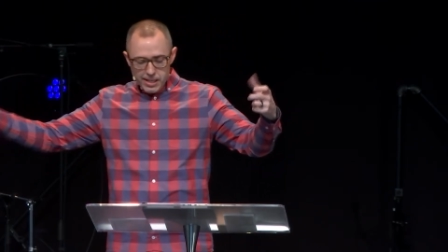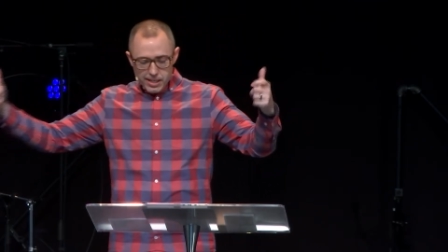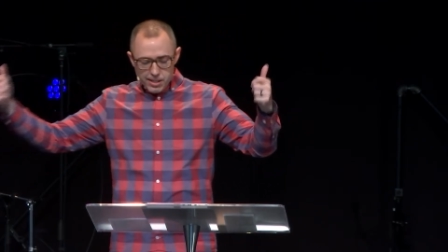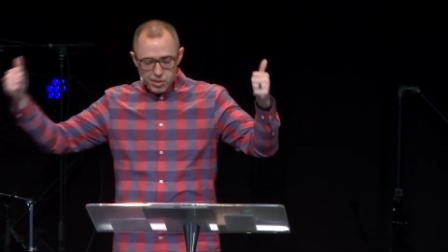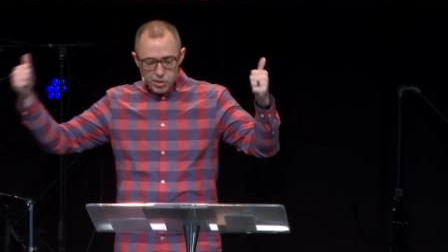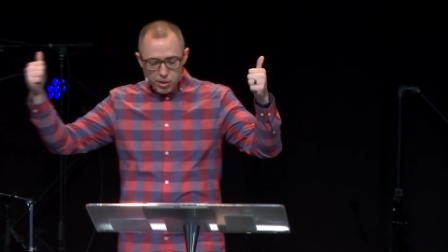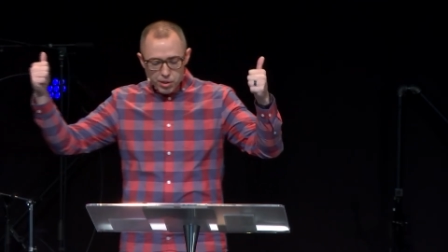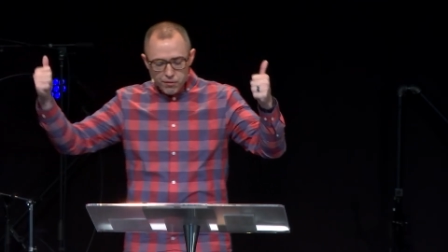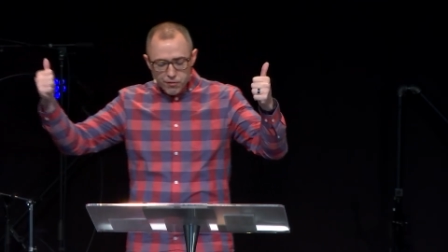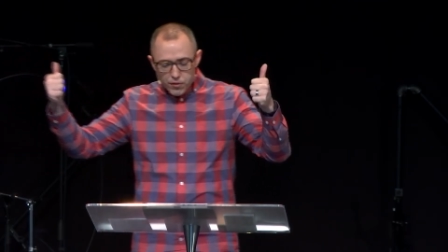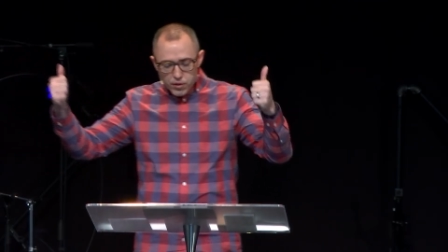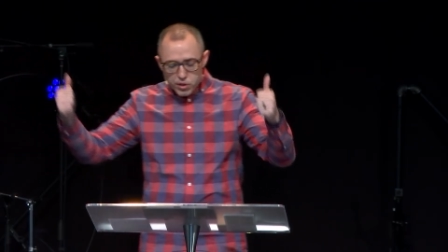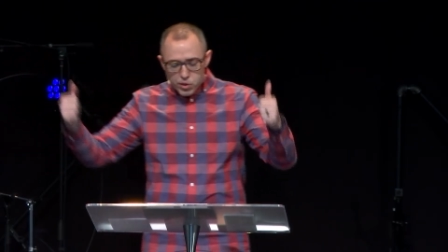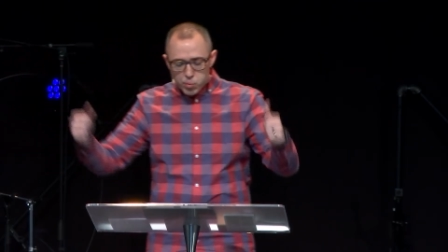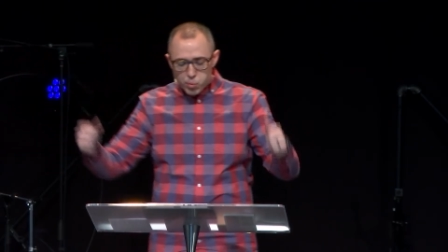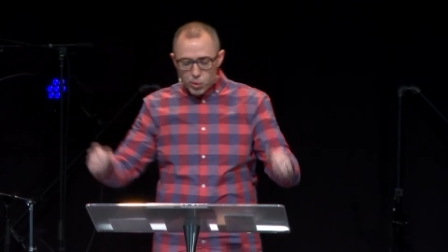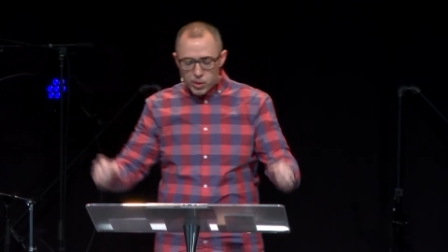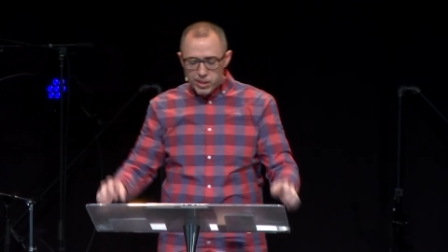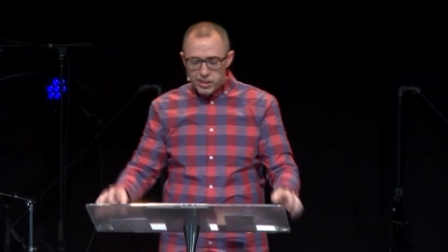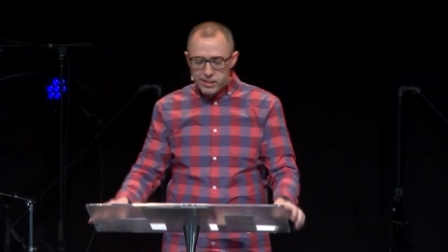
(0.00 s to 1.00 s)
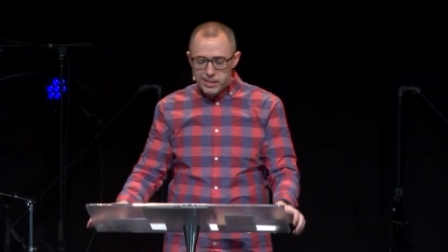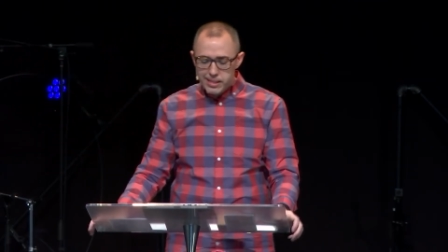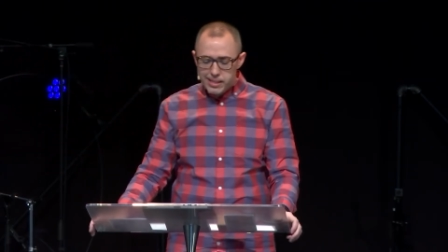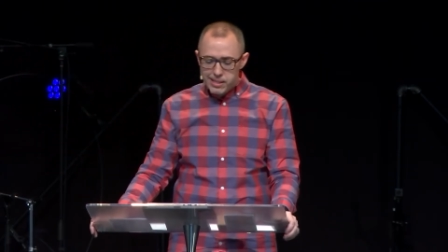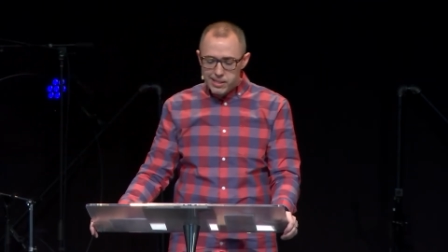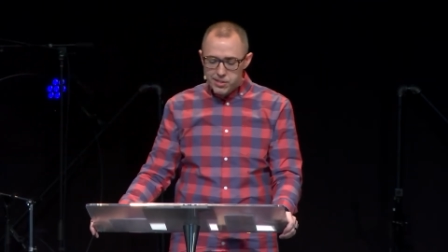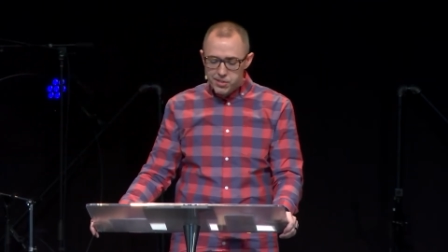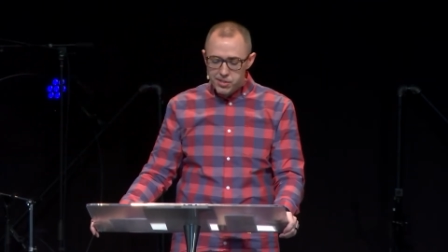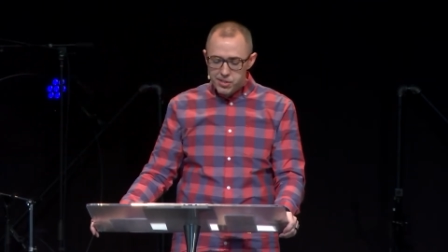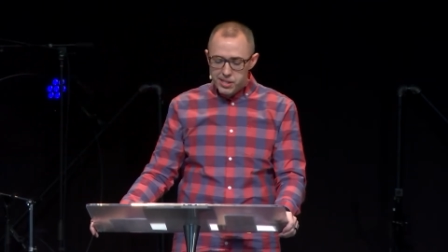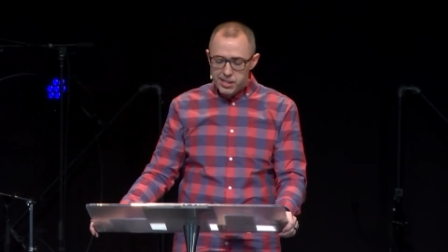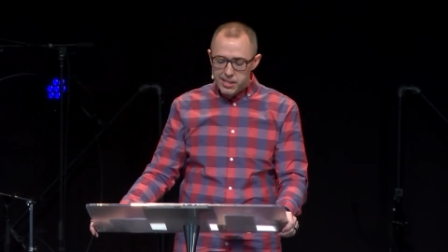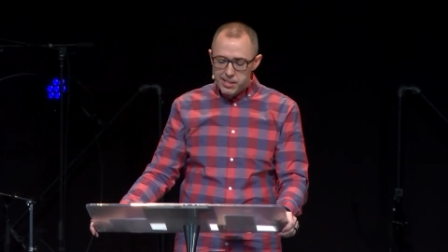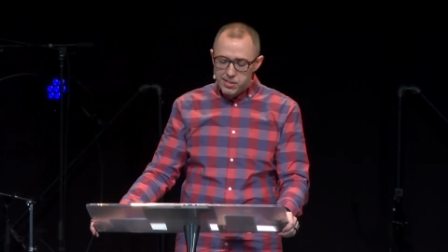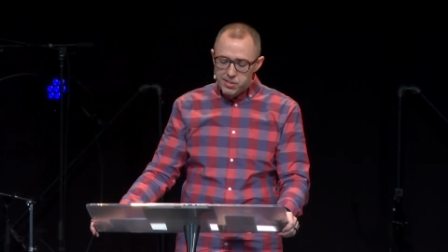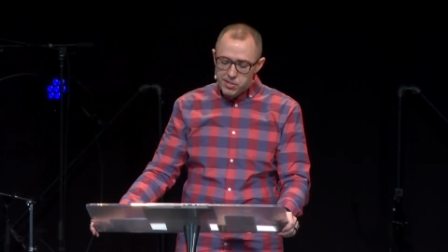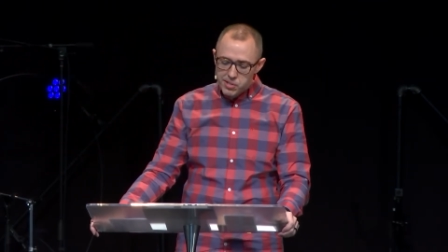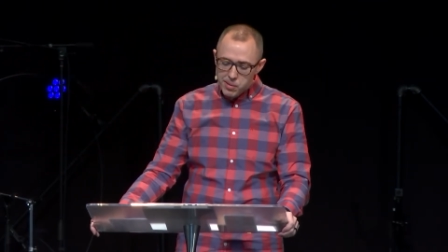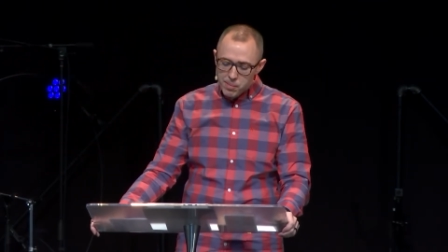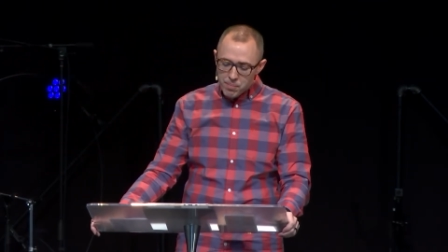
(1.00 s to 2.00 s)
And so the first one is
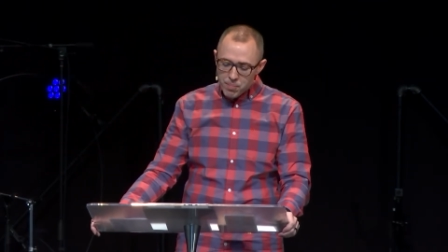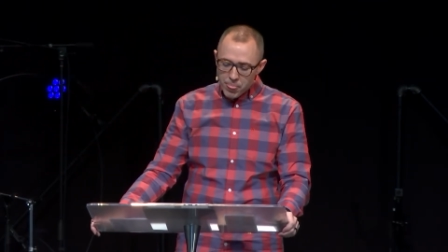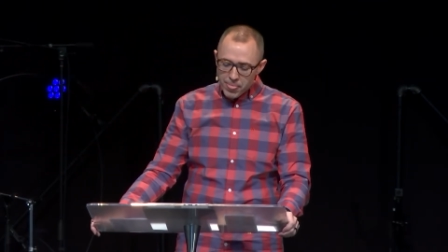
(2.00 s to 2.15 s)
this